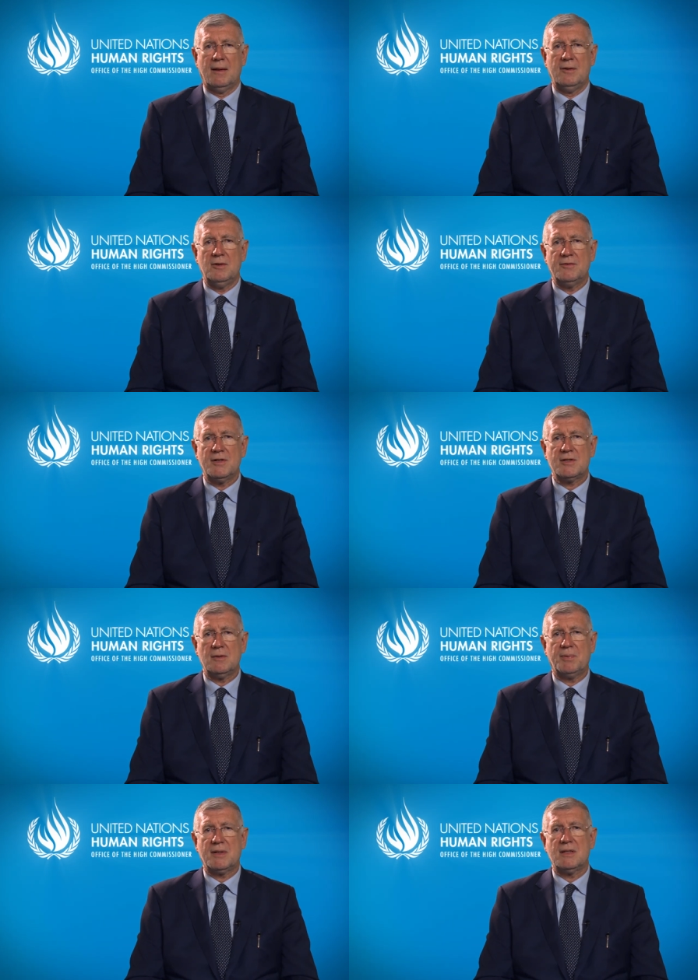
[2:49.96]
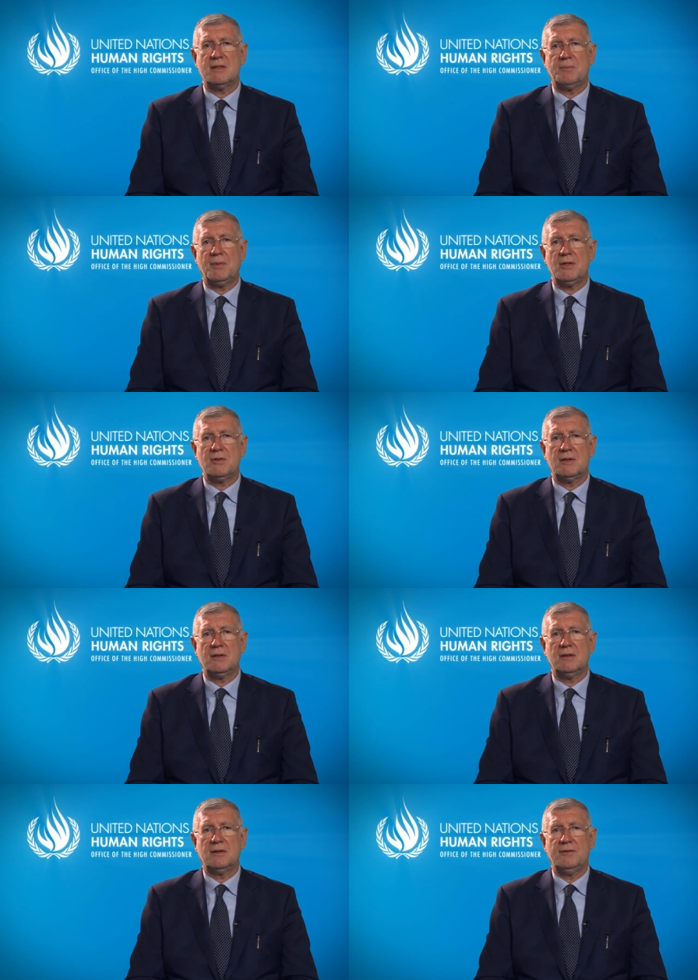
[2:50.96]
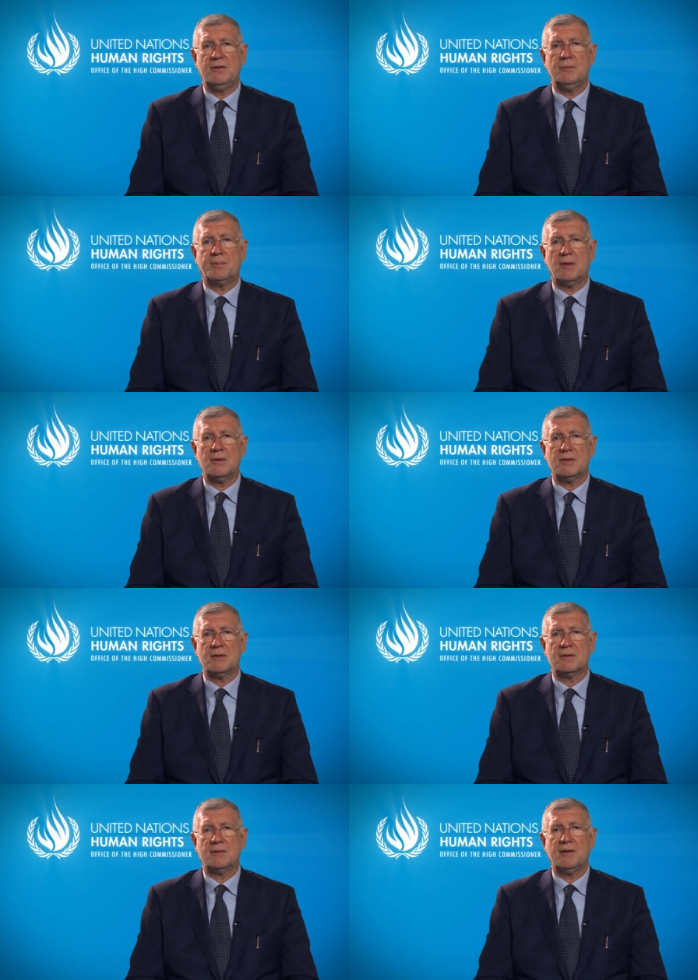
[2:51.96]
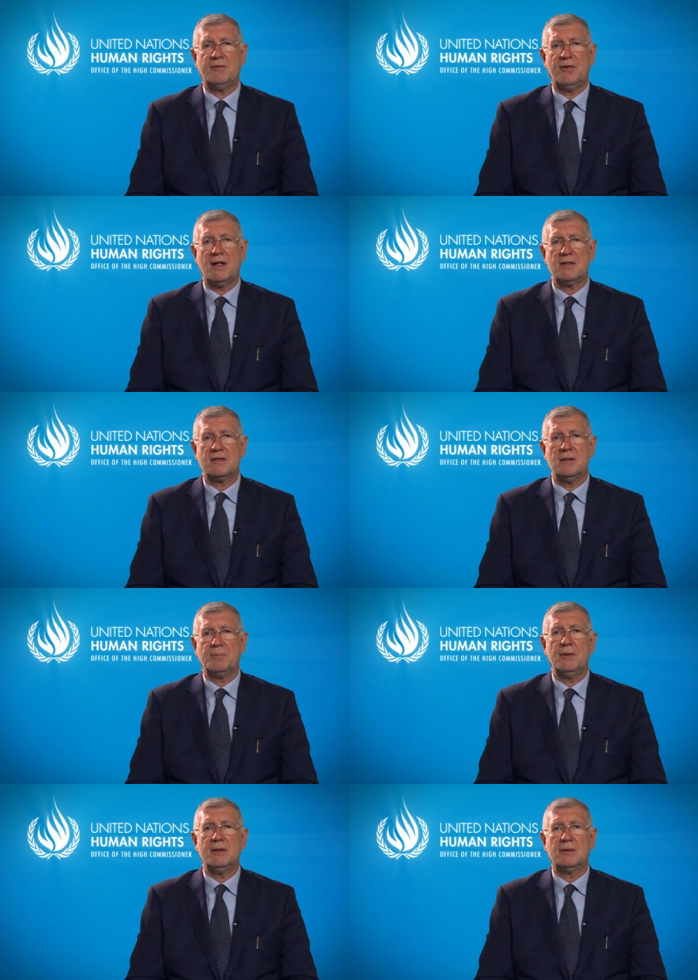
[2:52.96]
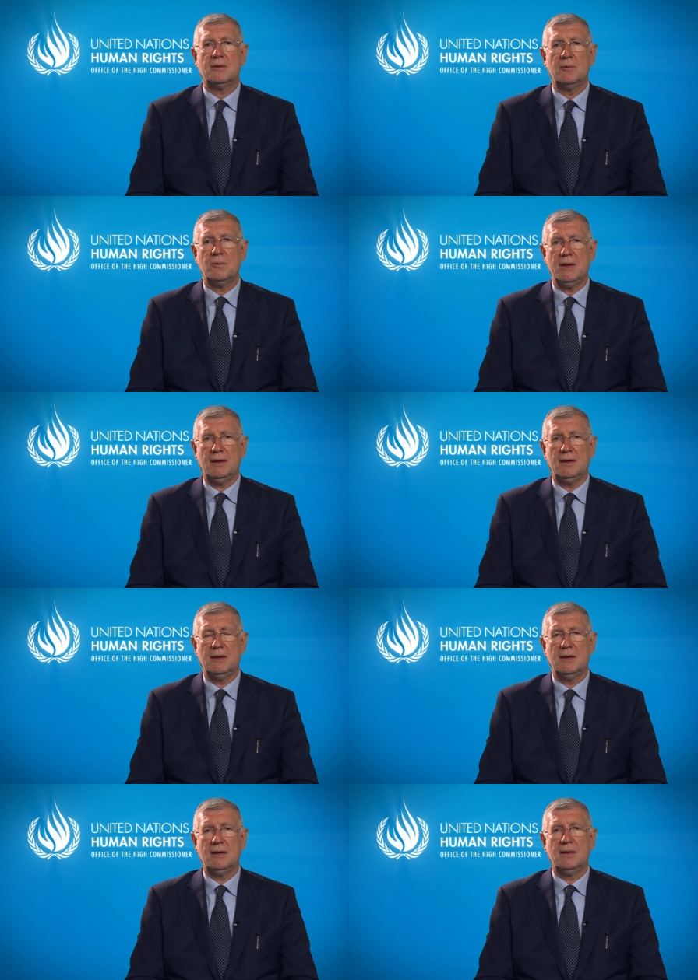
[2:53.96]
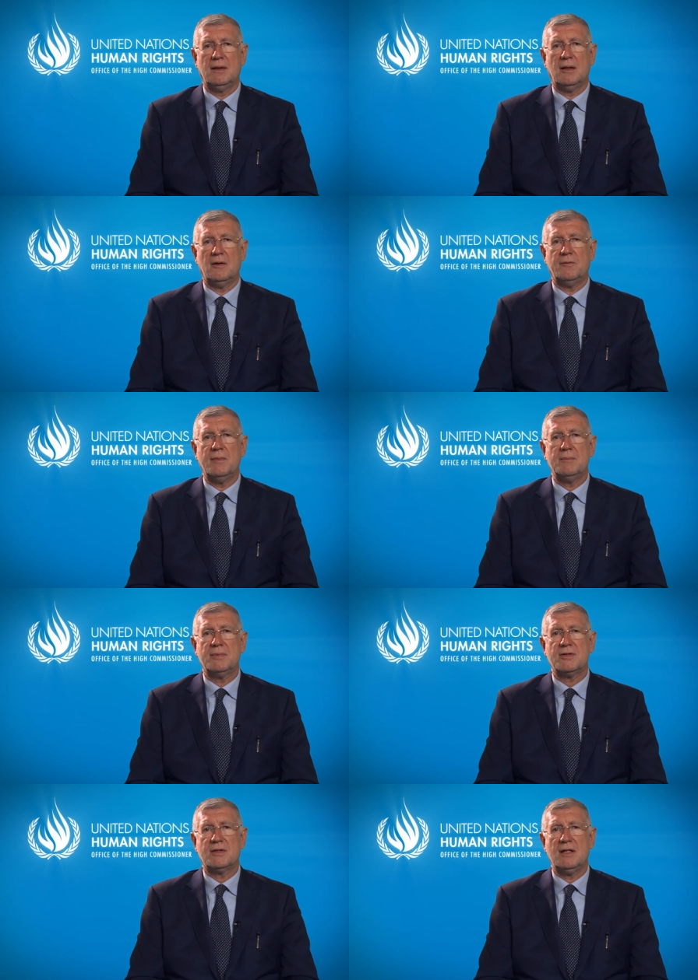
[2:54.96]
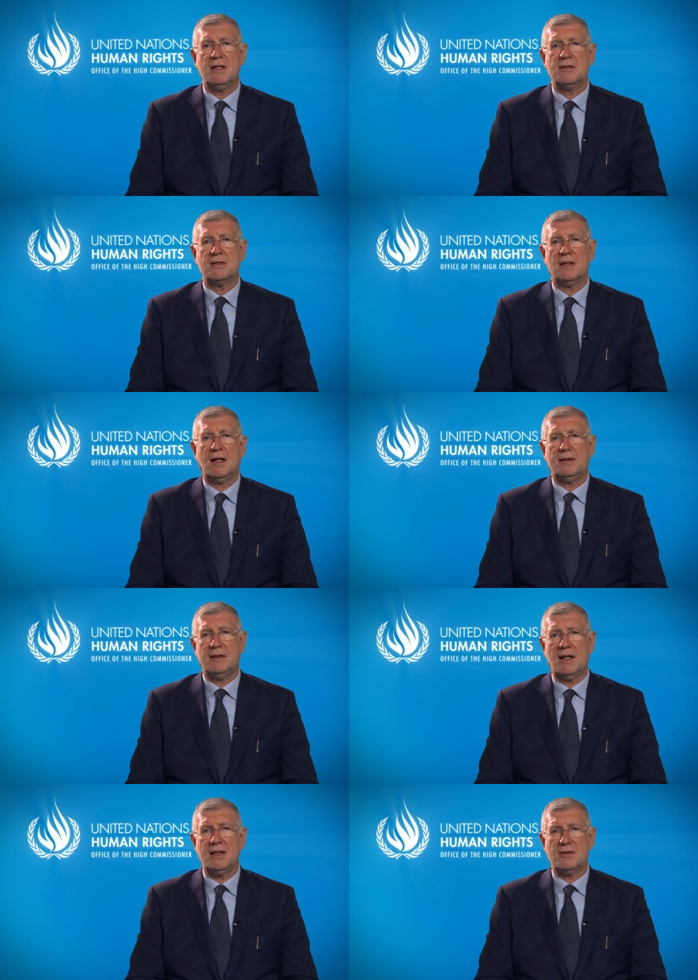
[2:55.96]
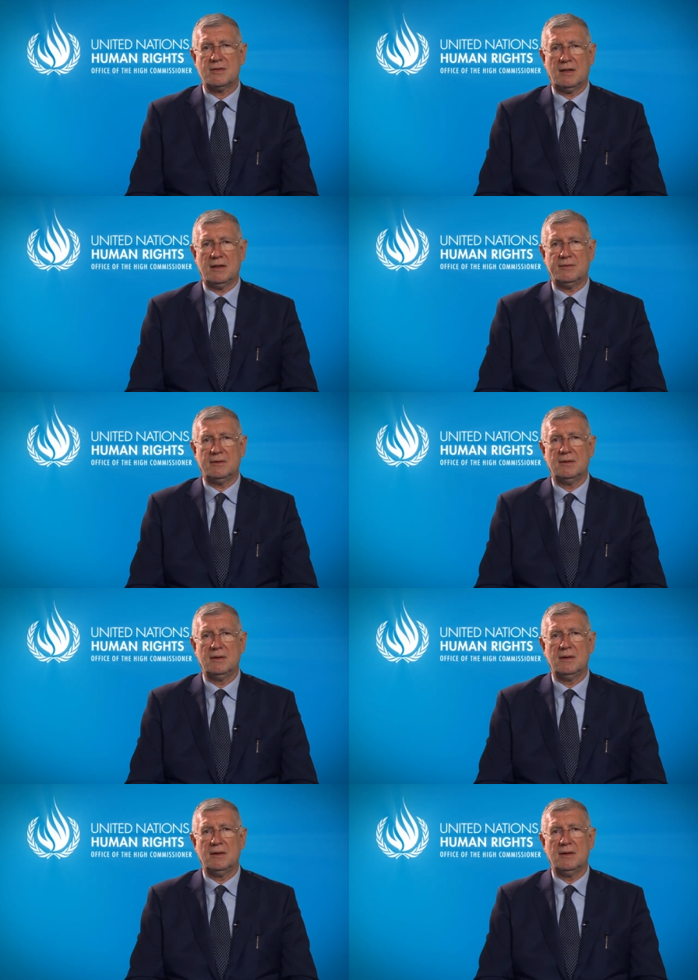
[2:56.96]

Universal participation in the review process reflects the political will of member states at the highest level